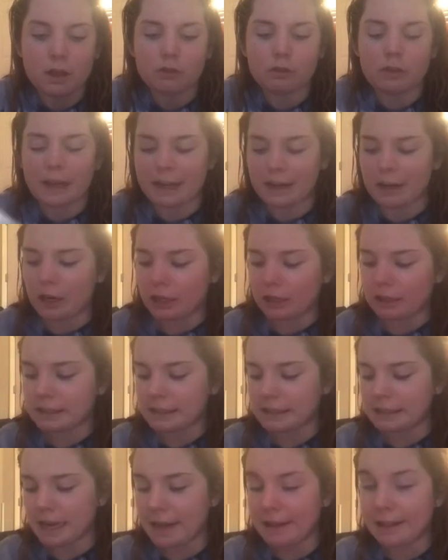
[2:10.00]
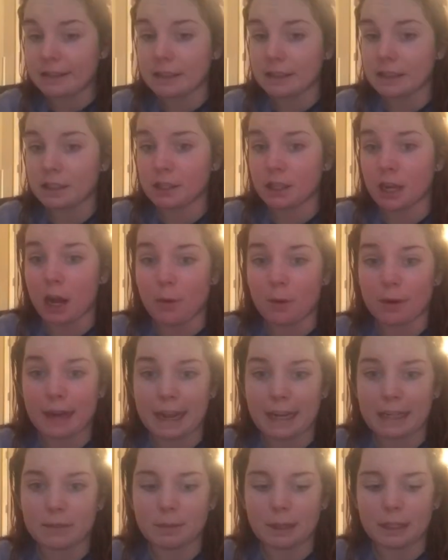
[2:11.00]
So I can honestly say this is not what
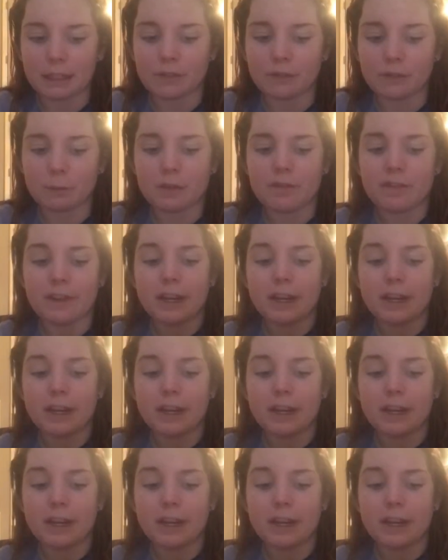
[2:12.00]
I expected from a